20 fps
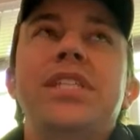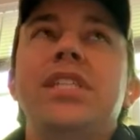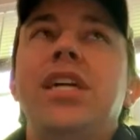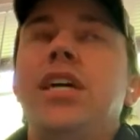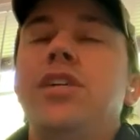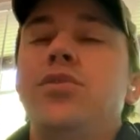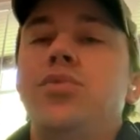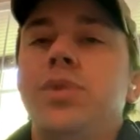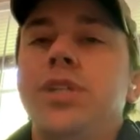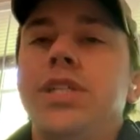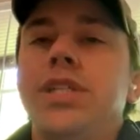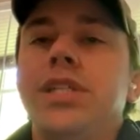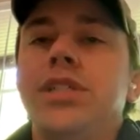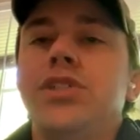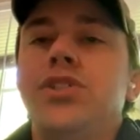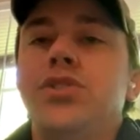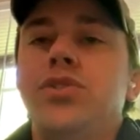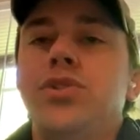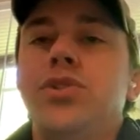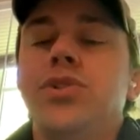that's not
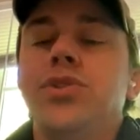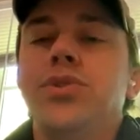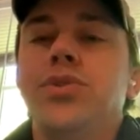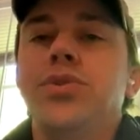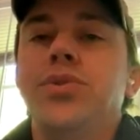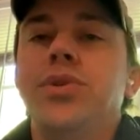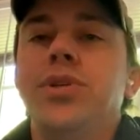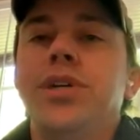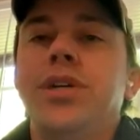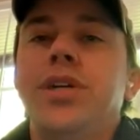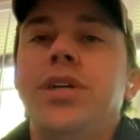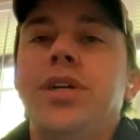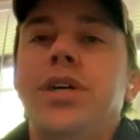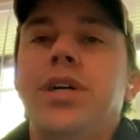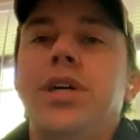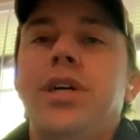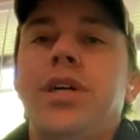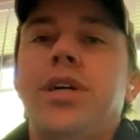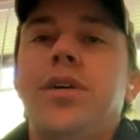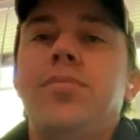really true.
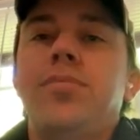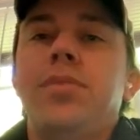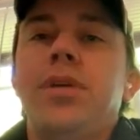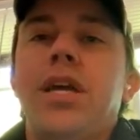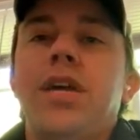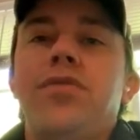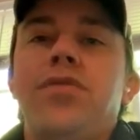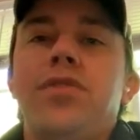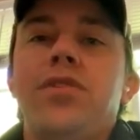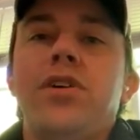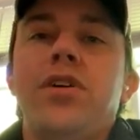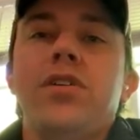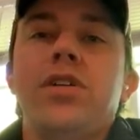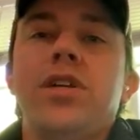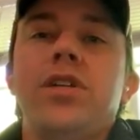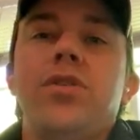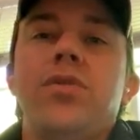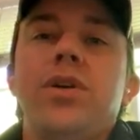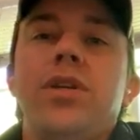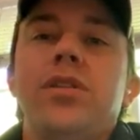Um, and for
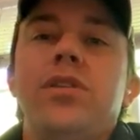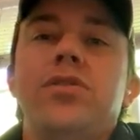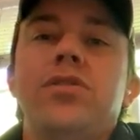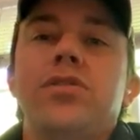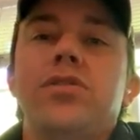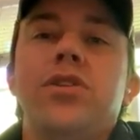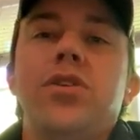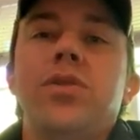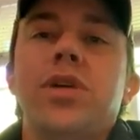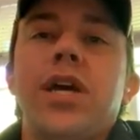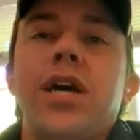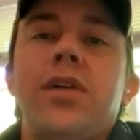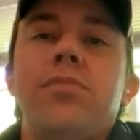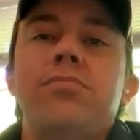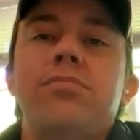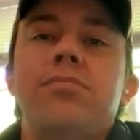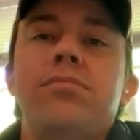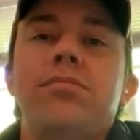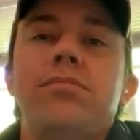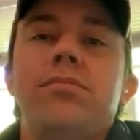Dogecoin, there's no
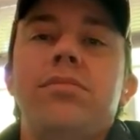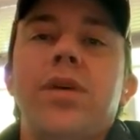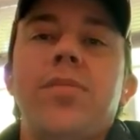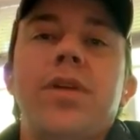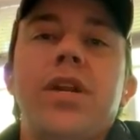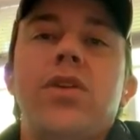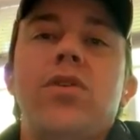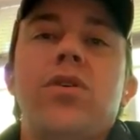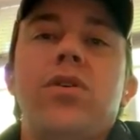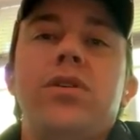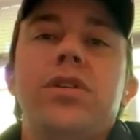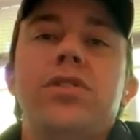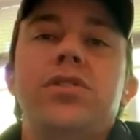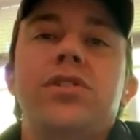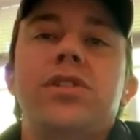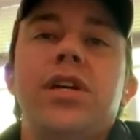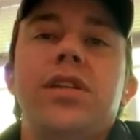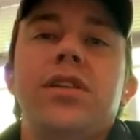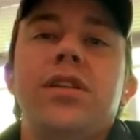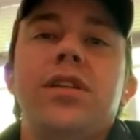cap. I mean, at okay. all.
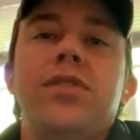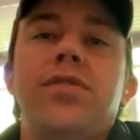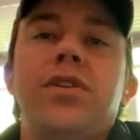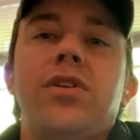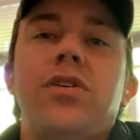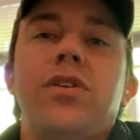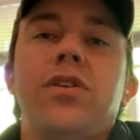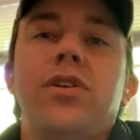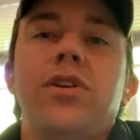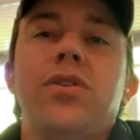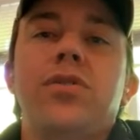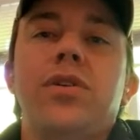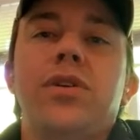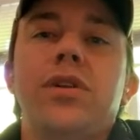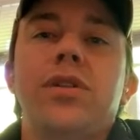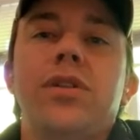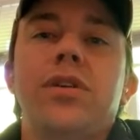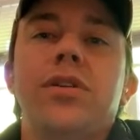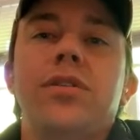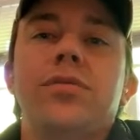There's nothing even. So it's
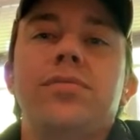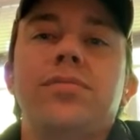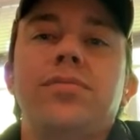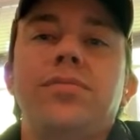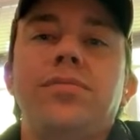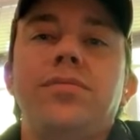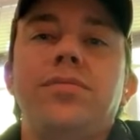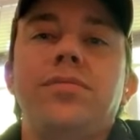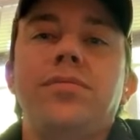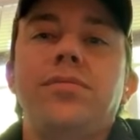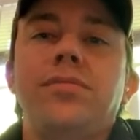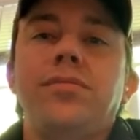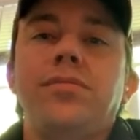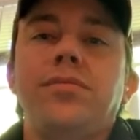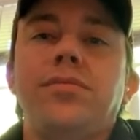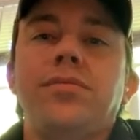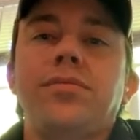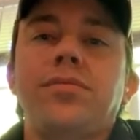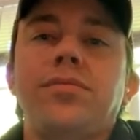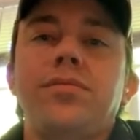totally different. There
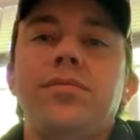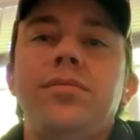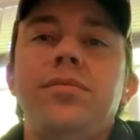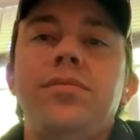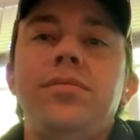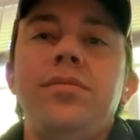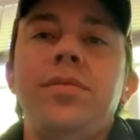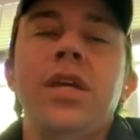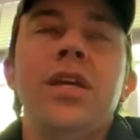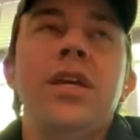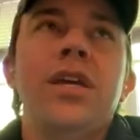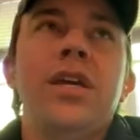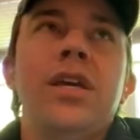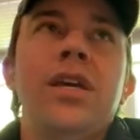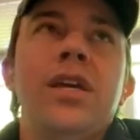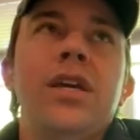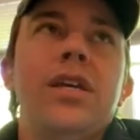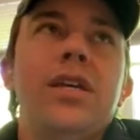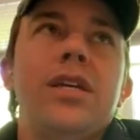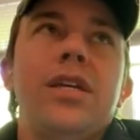completely different.
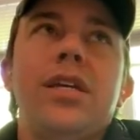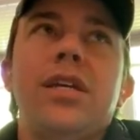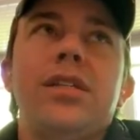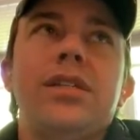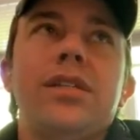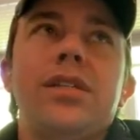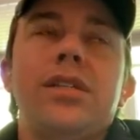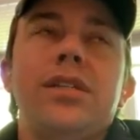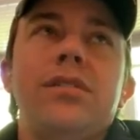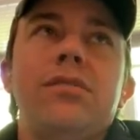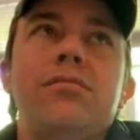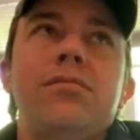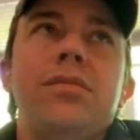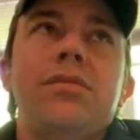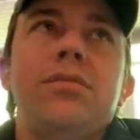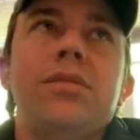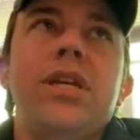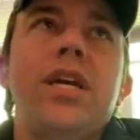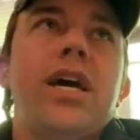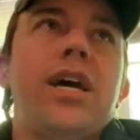It,
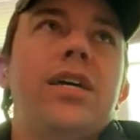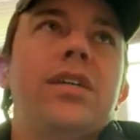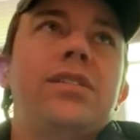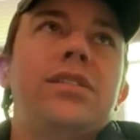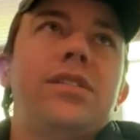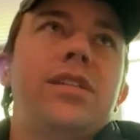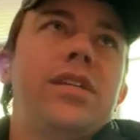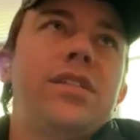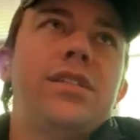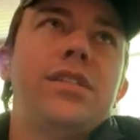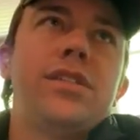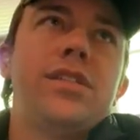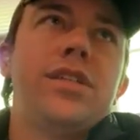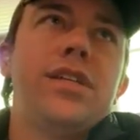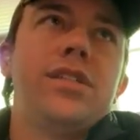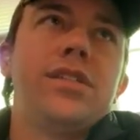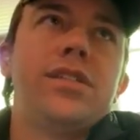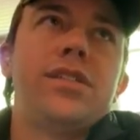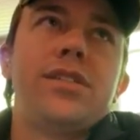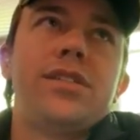yeah, it's it's
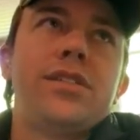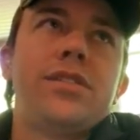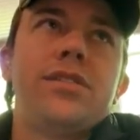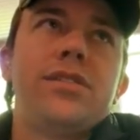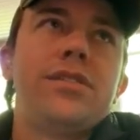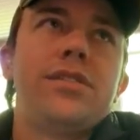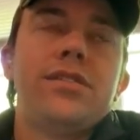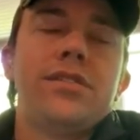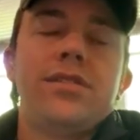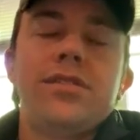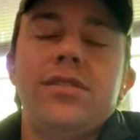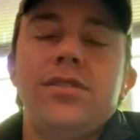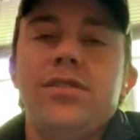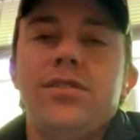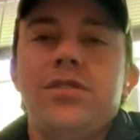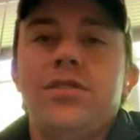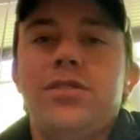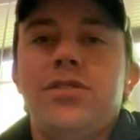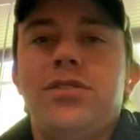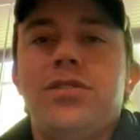it's.
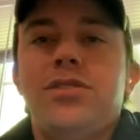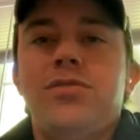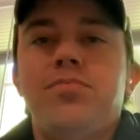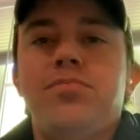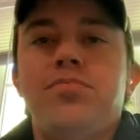Yeah.